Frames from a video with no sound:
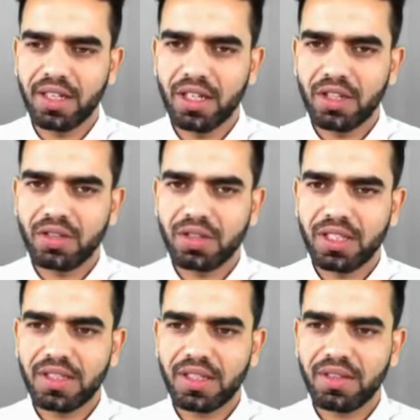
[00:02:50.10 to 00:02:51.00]
So
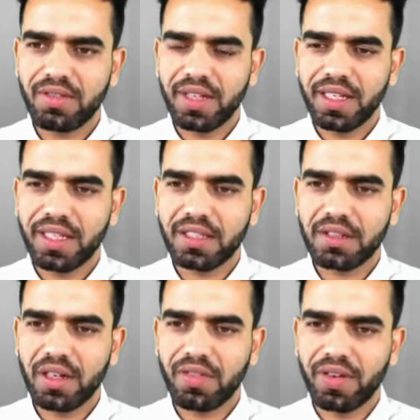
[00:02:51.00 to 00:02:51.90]
these are the various
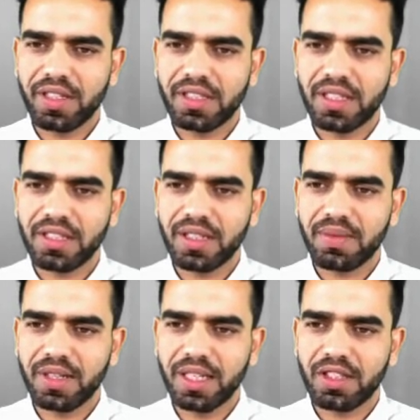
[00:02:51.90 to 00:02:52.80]
functions of
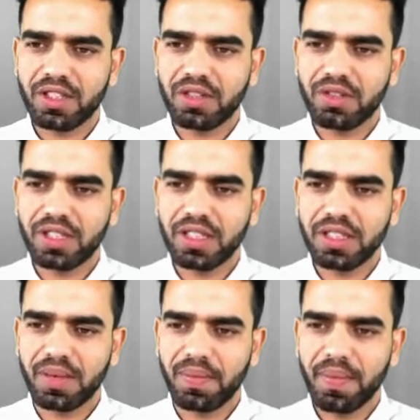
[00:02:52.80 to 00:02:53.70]
the digestive
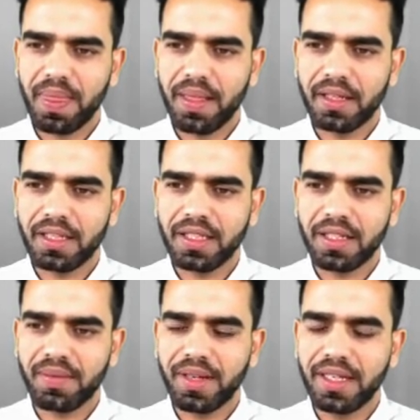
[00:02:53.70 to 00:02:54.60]
system. These are
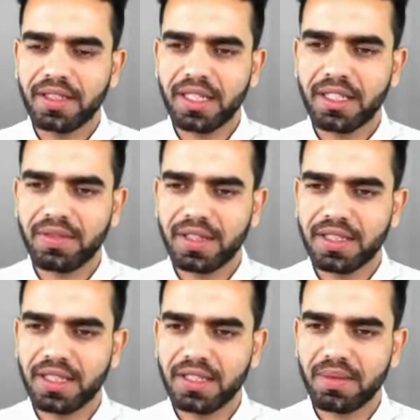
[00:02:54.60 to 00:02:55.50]
the main 6
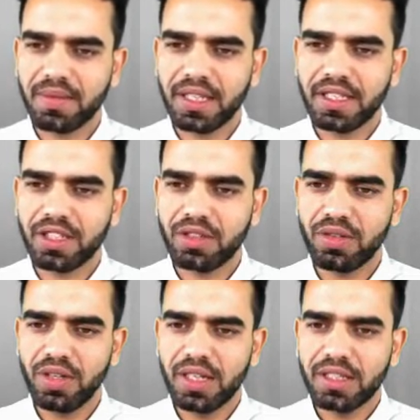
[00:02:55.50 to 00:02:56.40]
functions of the digestive
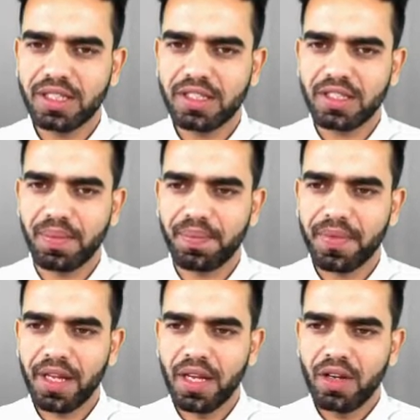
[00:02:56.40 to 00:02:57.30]
system.
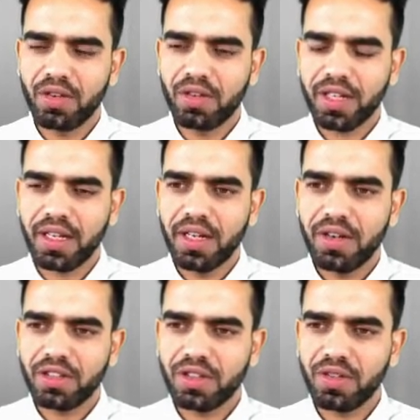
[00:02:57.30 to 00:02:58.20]
Okay,
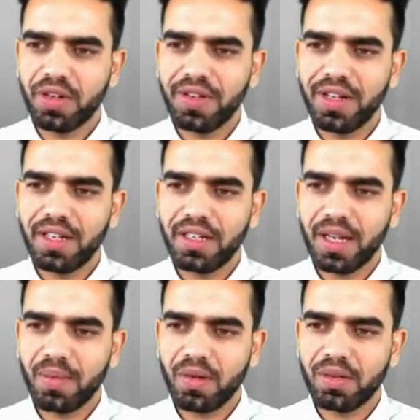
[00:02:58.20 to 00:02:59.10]
so we will learn
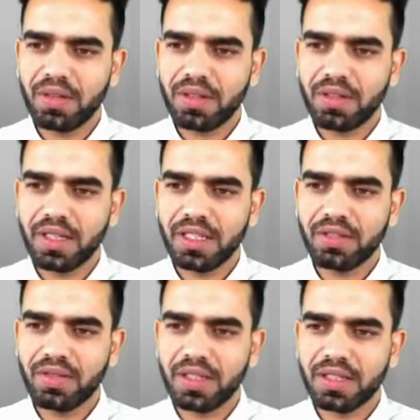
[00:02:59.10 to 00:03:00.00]
about these
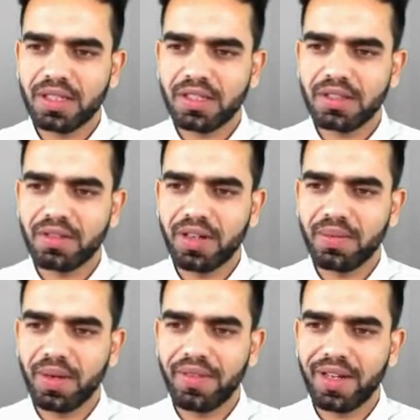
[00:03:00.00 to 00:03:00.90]
functions one
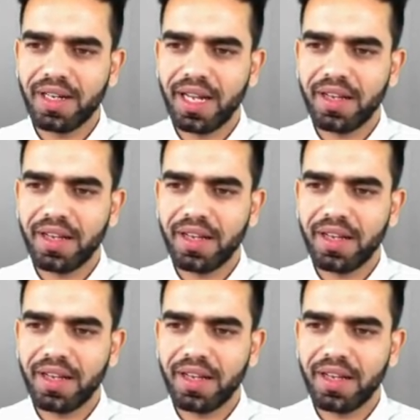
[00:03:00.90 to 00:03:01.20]
by one, like